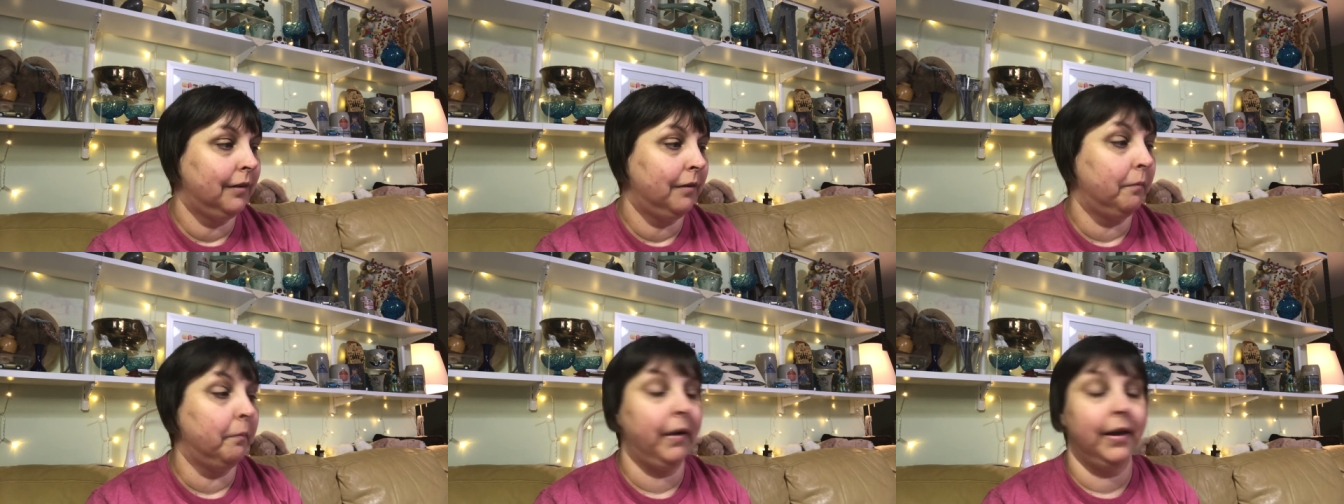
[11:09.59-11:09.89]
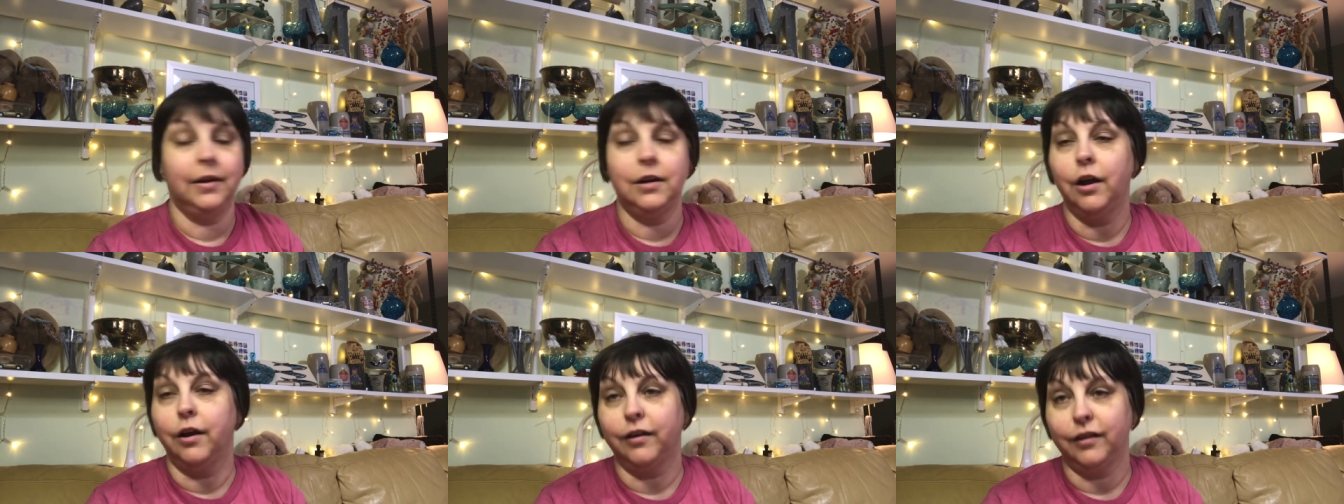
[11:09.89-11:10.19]
my
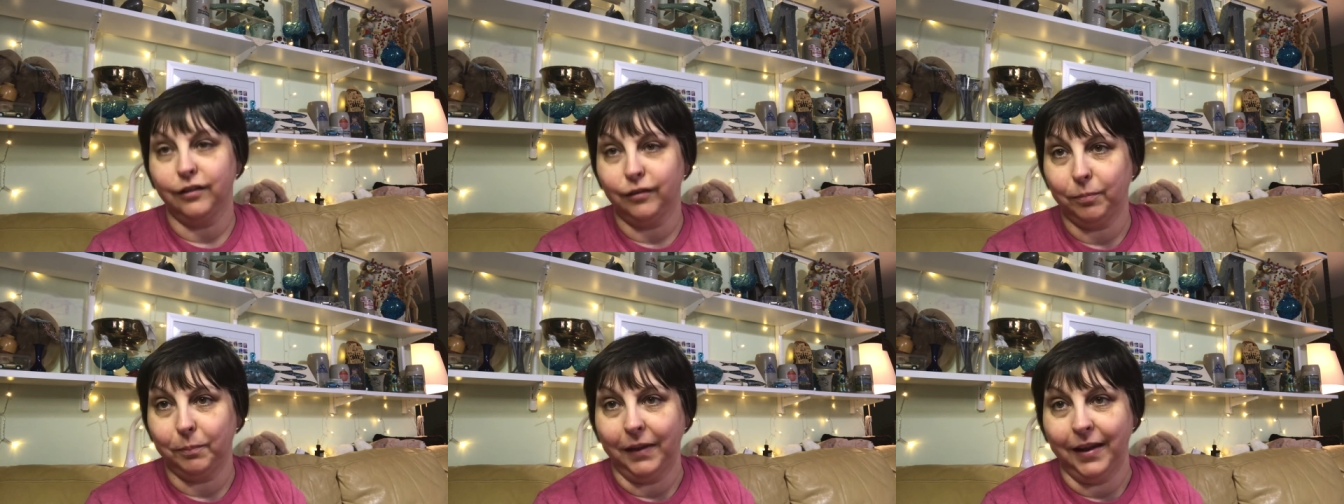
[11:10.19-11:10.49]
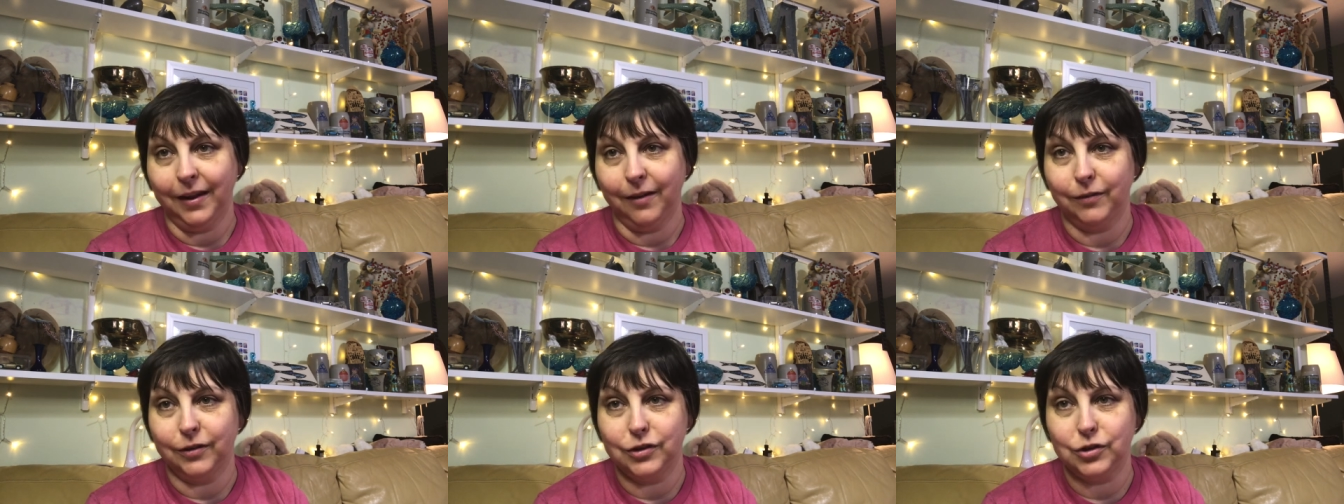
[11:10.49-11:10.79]
dog is
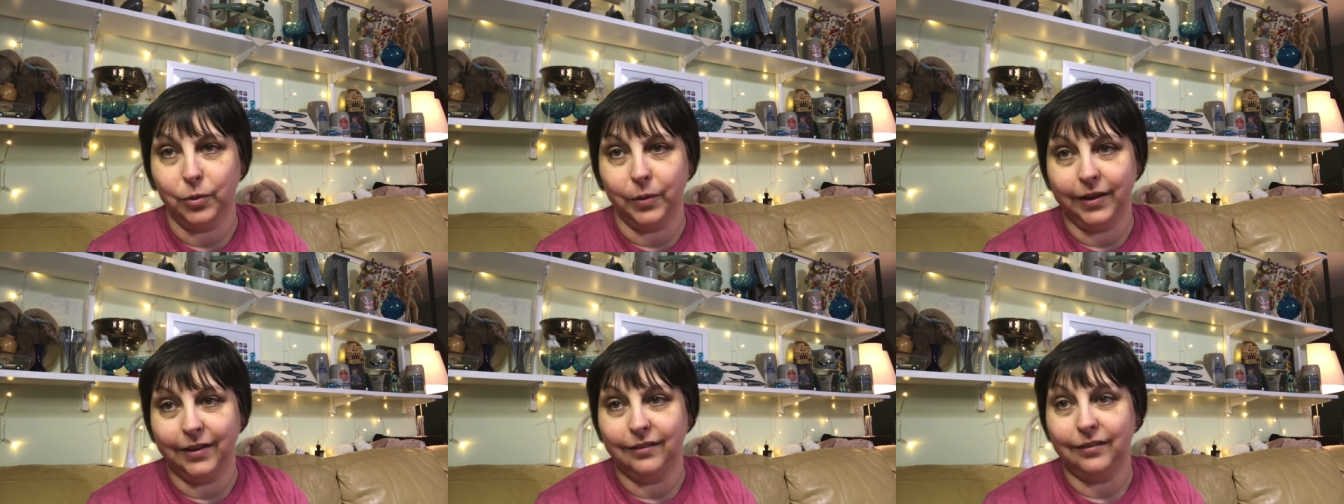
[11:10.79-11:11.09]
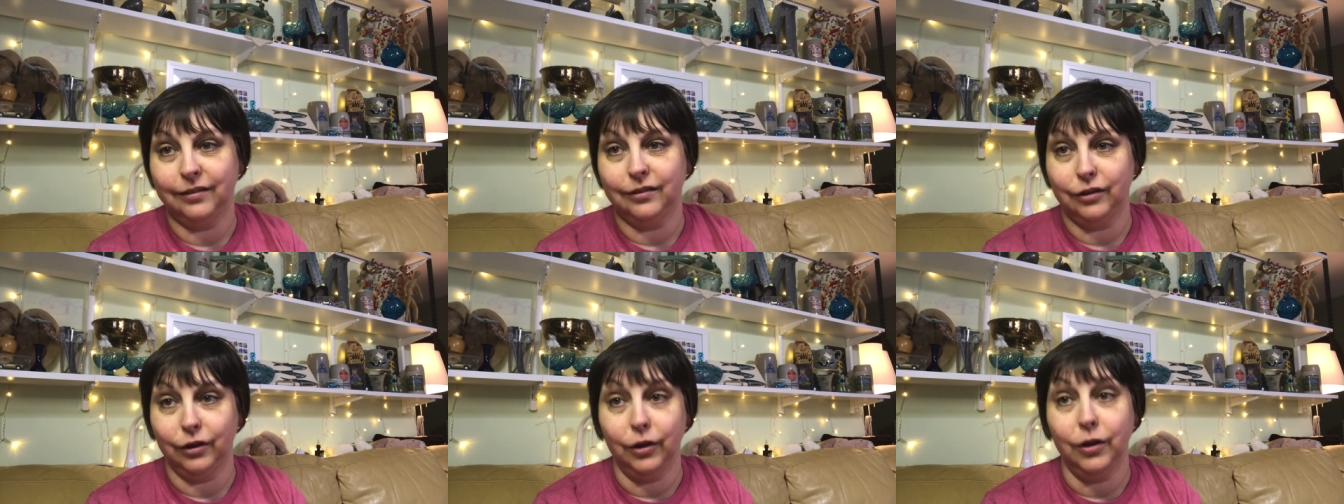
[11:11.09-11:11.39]
playing with
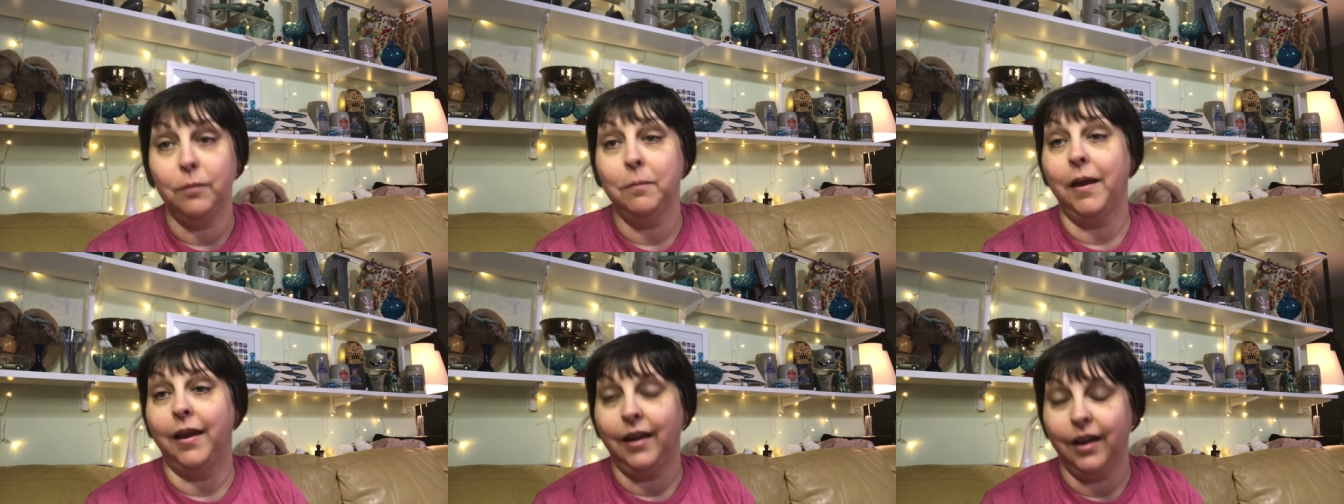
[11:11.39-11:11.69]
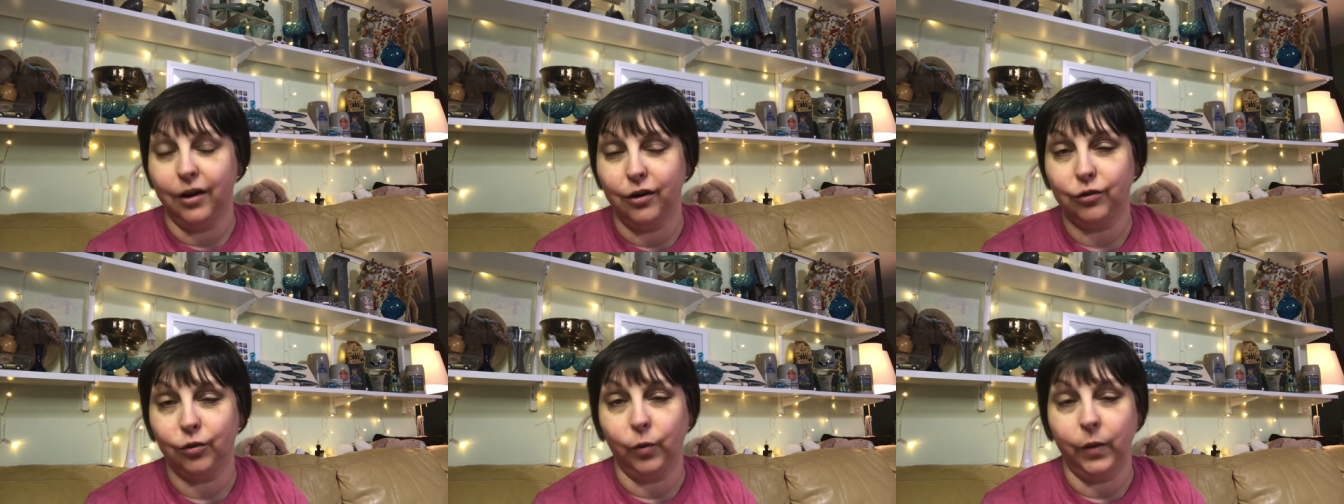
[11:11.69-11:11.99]
toys, so you may
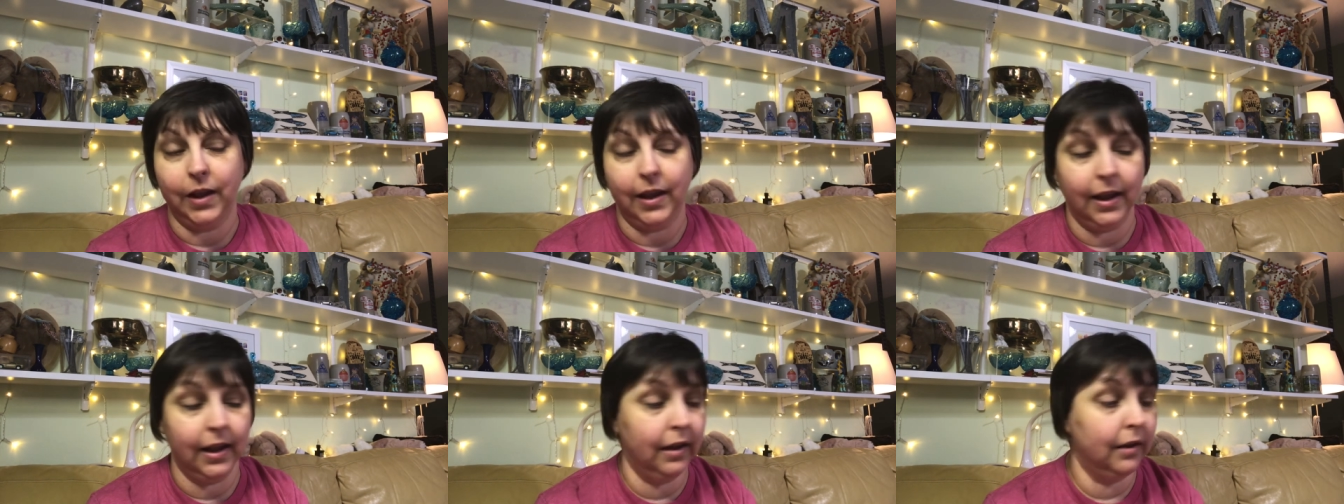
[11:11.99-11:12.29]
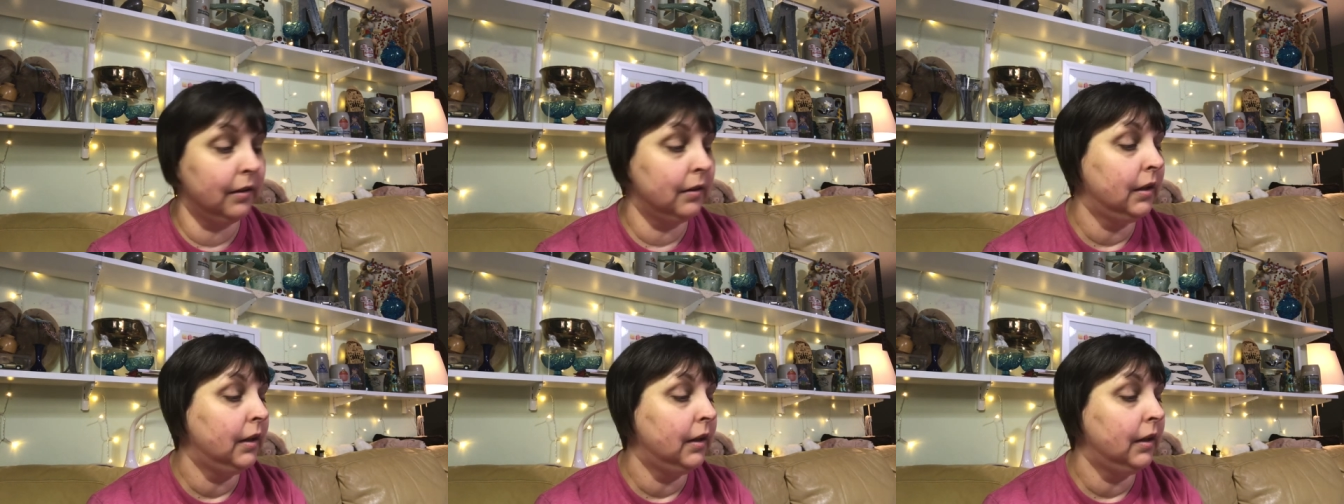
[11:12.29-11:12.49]
hear squeaking.